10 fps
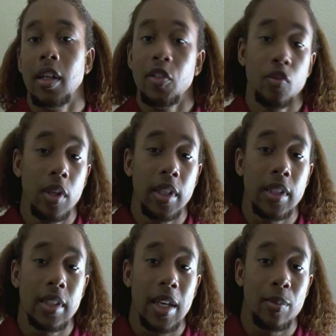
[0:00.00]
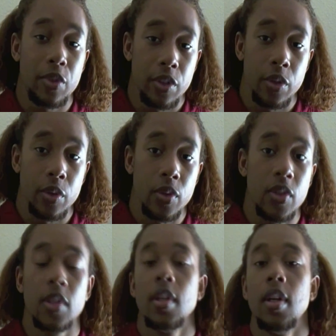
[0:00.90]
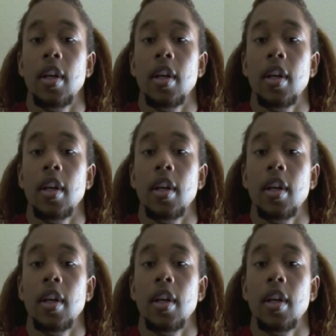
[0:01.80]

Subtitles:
Israeli type Jews,